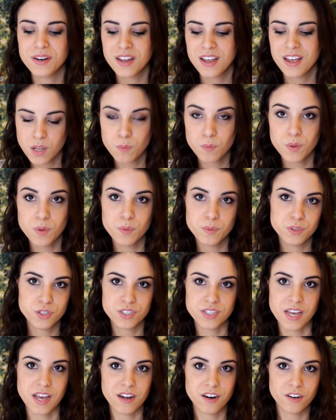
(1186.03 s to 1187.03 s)
And we just
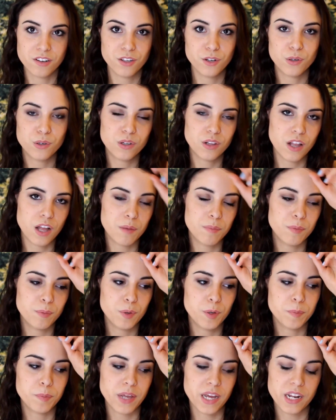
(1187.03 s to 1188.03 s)
had our little club and we
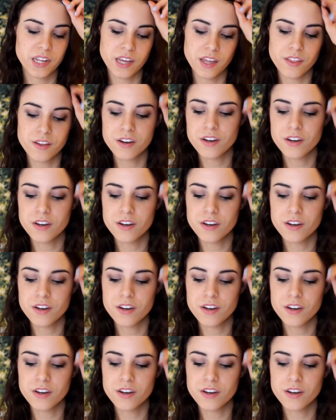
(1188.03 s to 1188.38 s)
would play together.